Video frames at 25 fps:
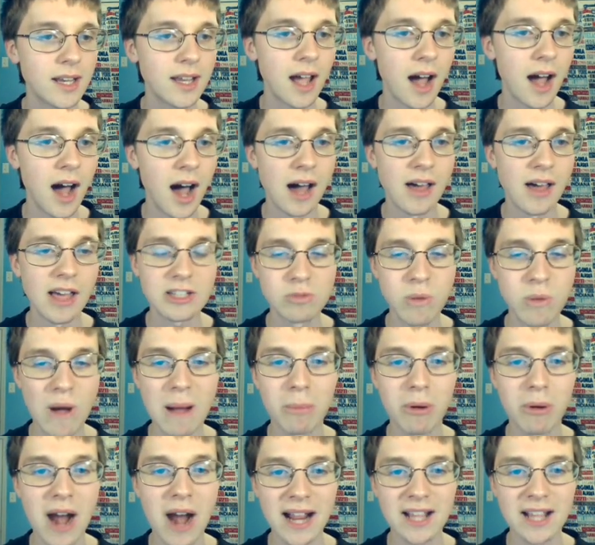That's why
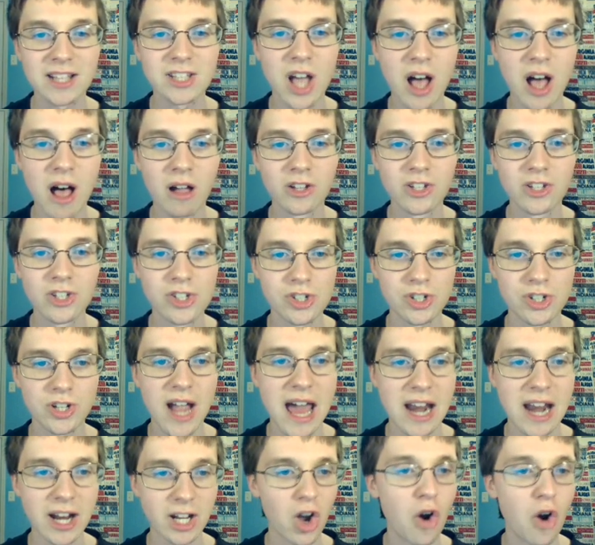bracketologists are
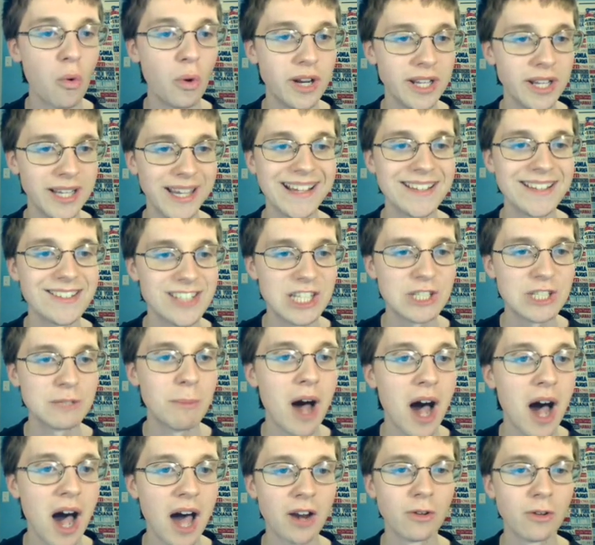kind of going against his
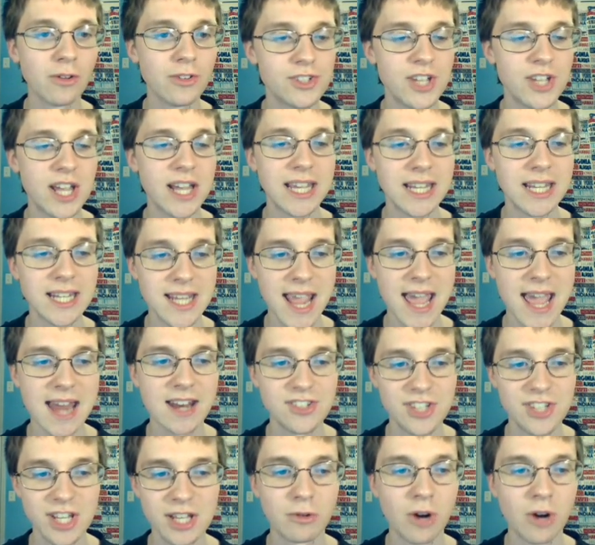model and saying
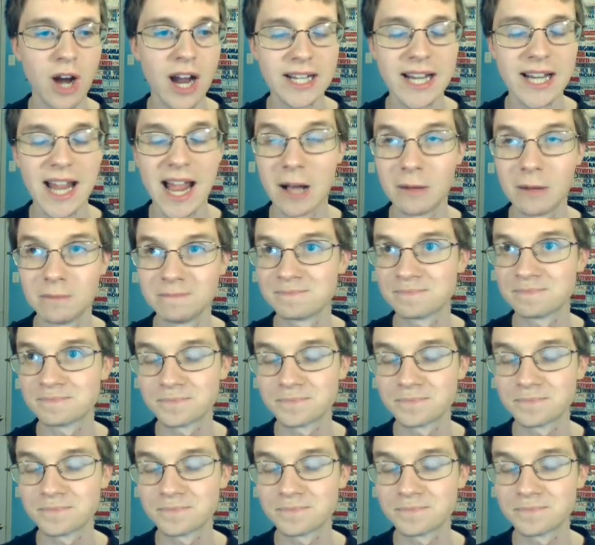Indiana's in right now.